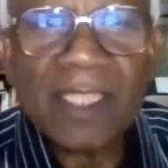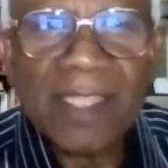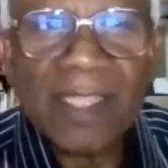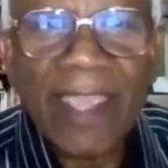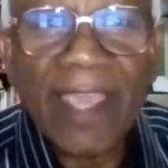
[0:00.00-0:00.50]
as
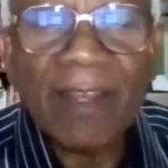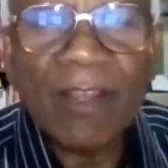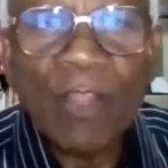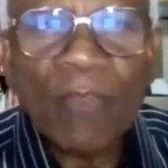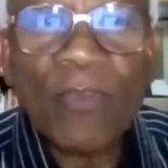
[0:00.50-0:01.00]
they can
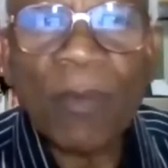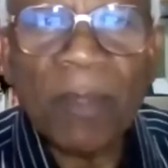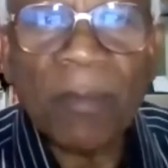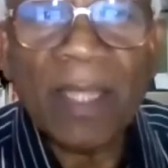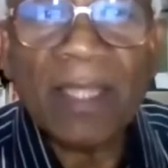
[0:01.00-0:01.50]
from
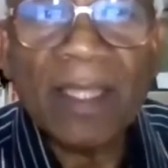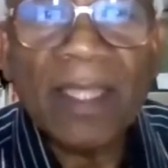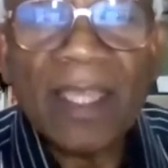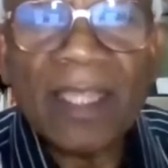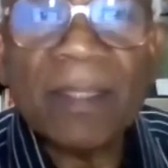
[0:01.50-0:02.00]
the mother,
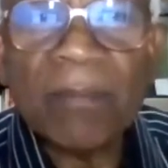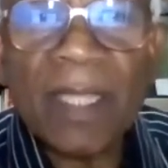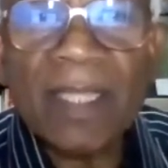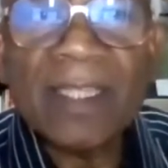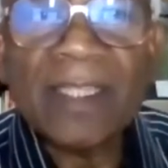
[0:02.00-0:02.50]
and the
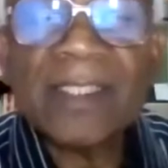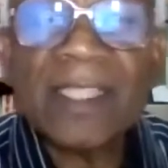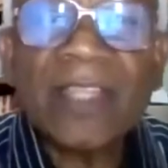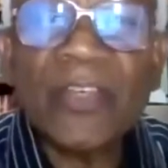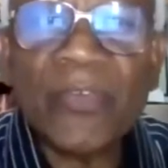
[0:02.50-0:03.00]
mother is
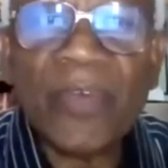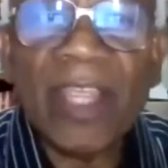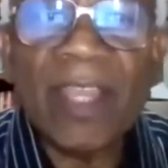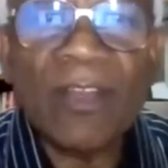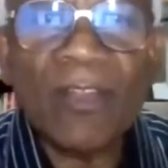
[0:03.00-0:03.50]

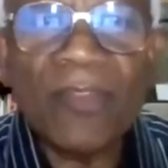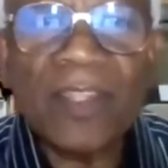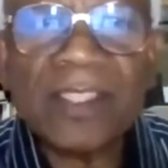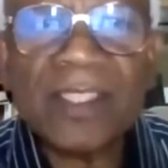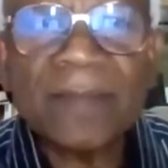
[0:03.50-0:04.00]
drained of
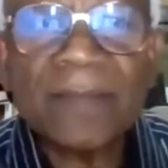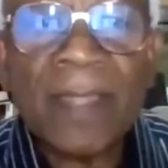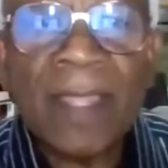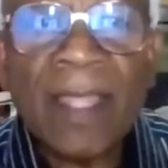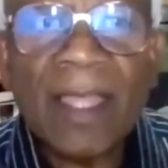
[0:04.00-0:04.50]
this.
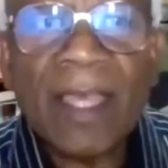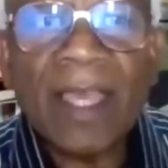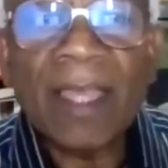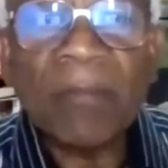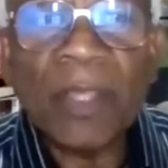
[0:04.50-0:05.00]

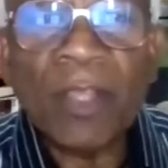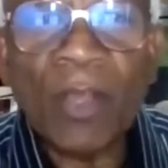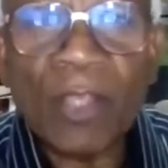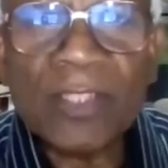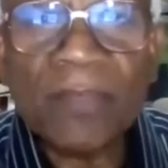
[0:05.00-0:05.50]
And
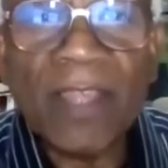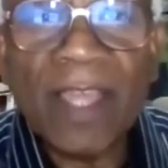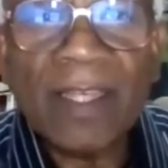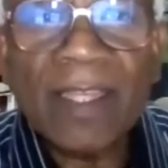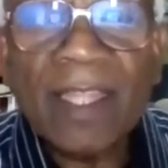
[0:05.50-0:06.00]
because of
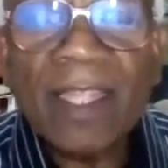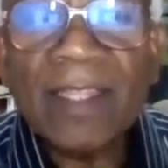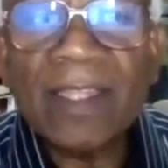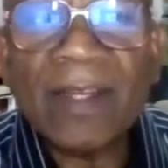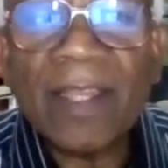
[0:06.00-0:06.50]
that,
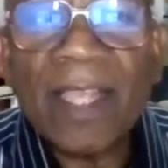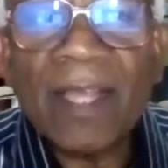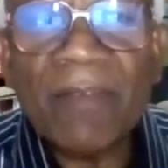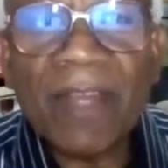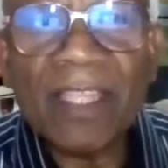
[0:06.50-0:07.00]
the
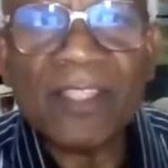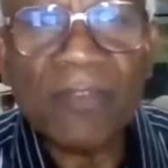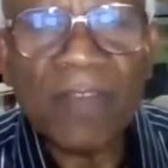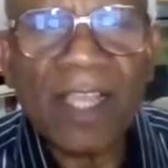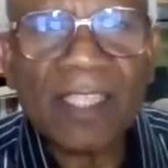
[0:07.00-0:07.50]
recovery is
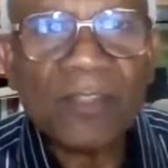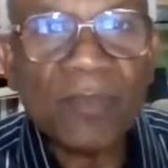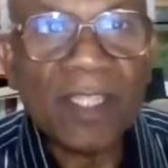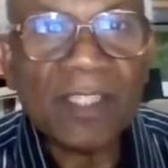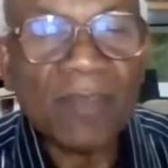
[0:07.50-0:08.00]
fast
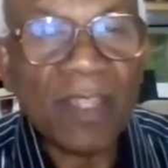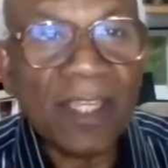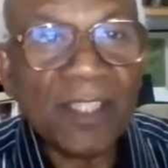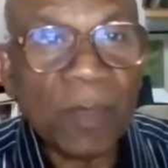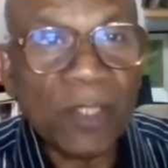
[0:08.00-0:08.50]
with these
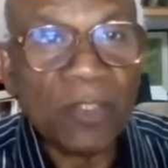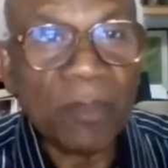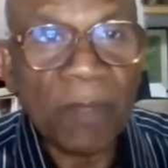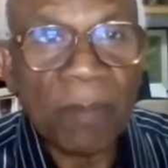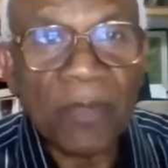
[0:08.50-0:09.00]
very special
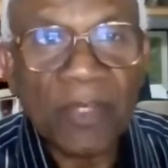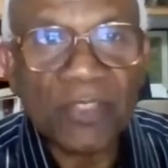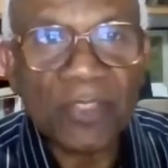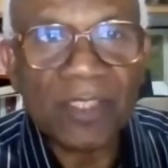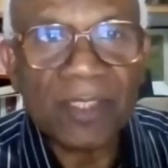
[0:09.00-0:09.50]

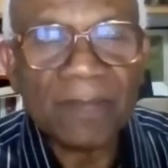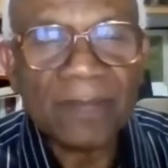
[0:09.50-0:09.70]
preparations.